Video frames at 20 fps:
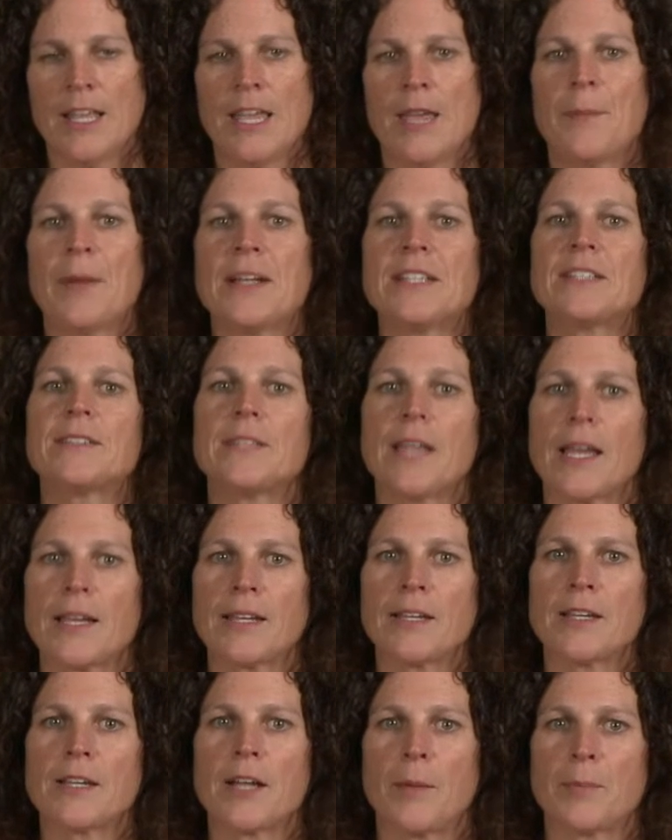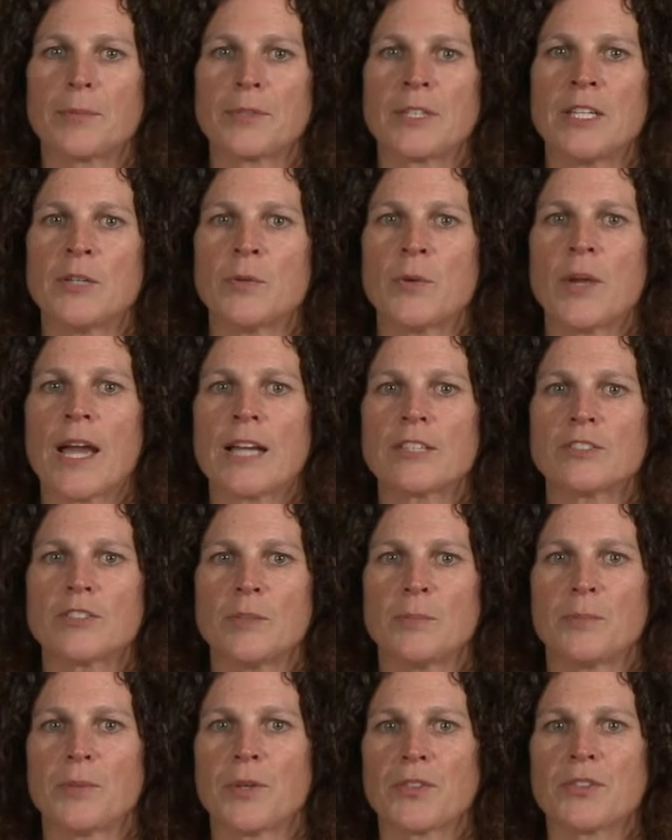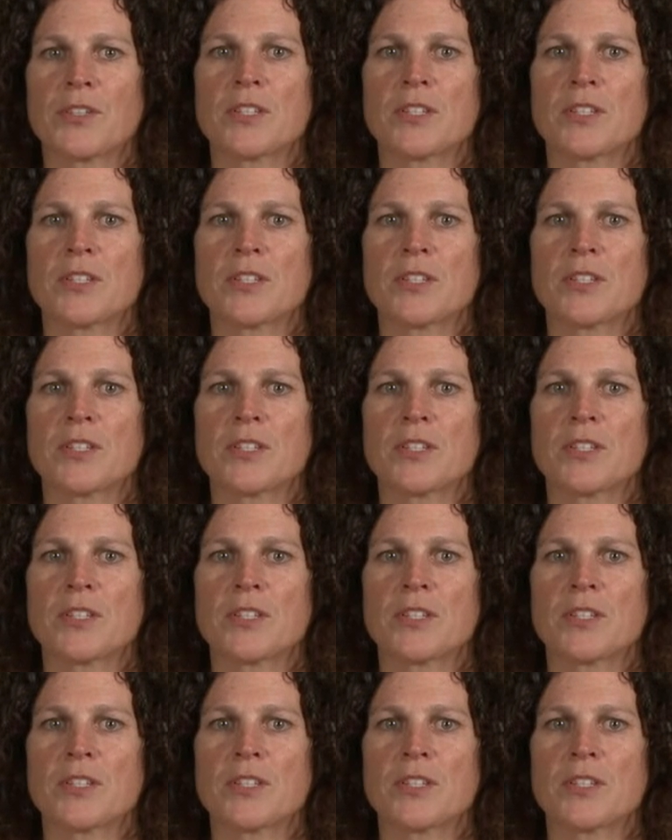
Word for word: In my second company, we actually built